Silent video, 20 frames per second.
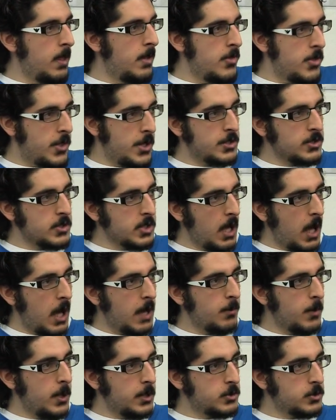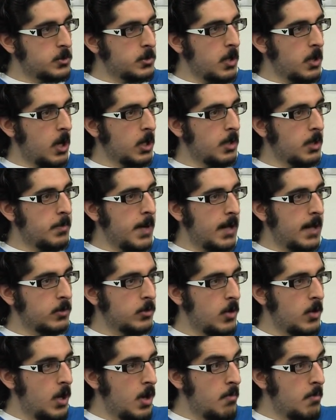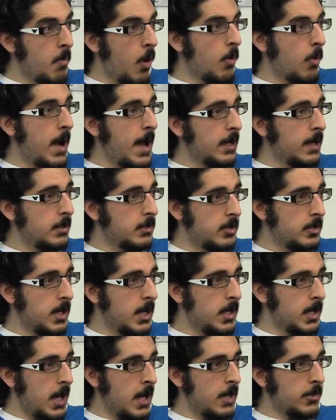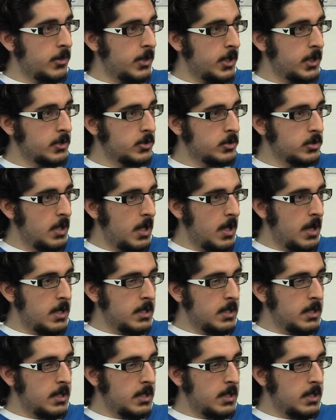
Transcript: this guy wants to talk about morality and ethics,